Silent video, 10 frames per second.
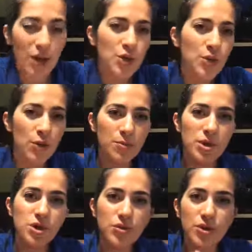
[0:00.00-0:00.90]
You want to
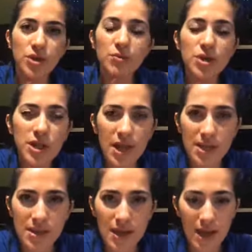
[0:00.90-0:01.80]
make sure you're
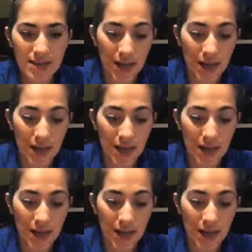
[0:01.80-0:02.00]
communicating that